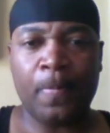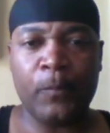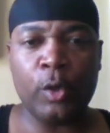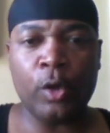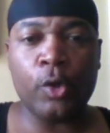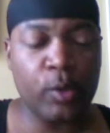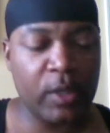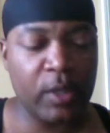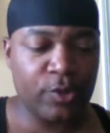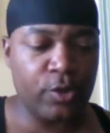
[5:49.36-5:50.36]
You know, you
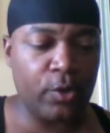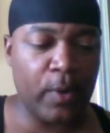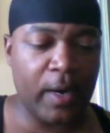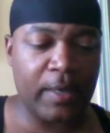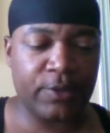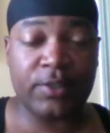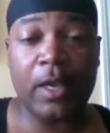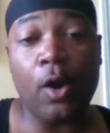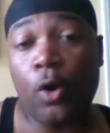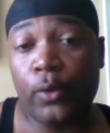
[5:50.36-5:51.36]
can't turn around and just
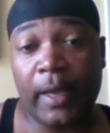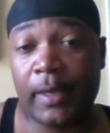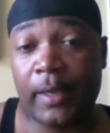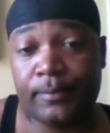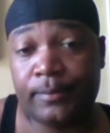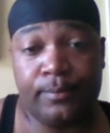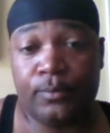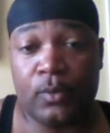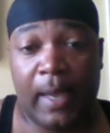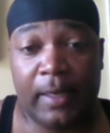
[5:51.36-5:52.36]
say, "Oh, okay,
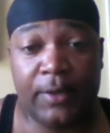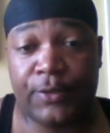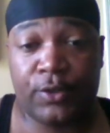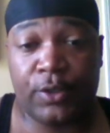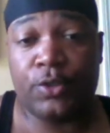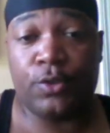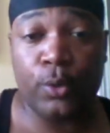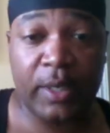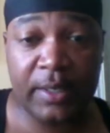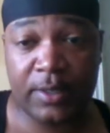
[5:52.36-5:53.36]
I guess this is
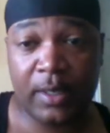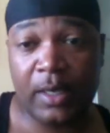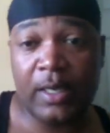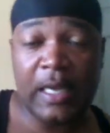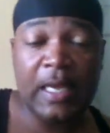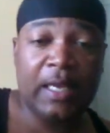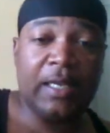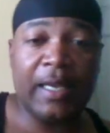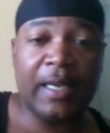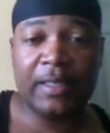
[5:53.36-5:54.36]
who gets it. He
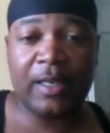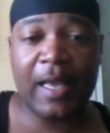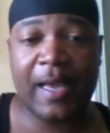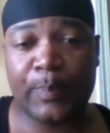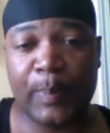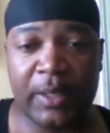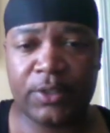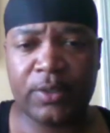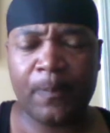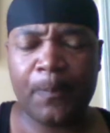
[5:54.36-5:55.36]
landed the last
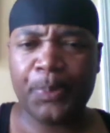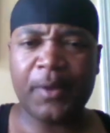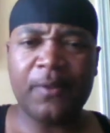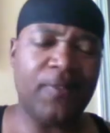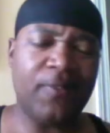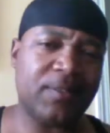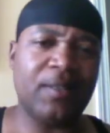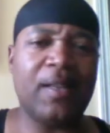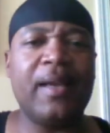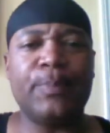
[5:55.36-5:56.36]
punch." Fuck the
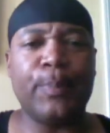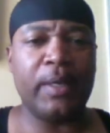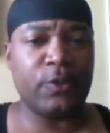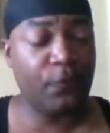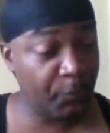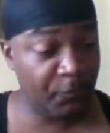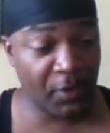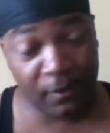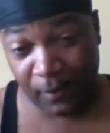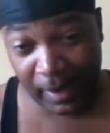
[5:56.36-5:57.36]
last punch.
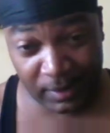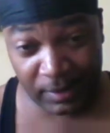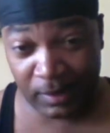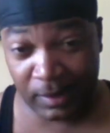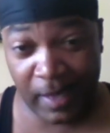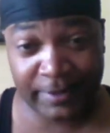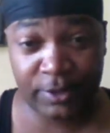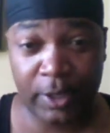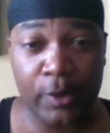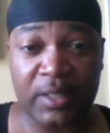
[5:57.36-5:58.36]
Fuck fighting in the
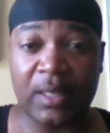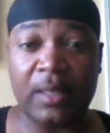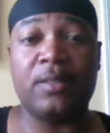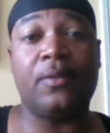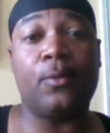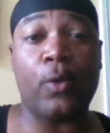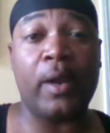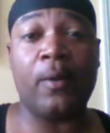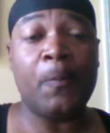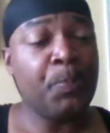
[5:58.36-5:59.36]
last 30 seconds of a
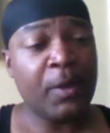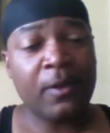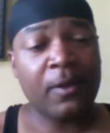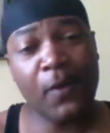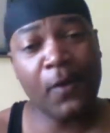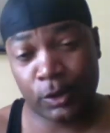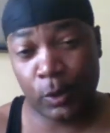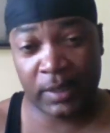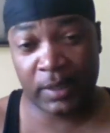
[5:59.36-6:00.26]
round. Fuck throwing the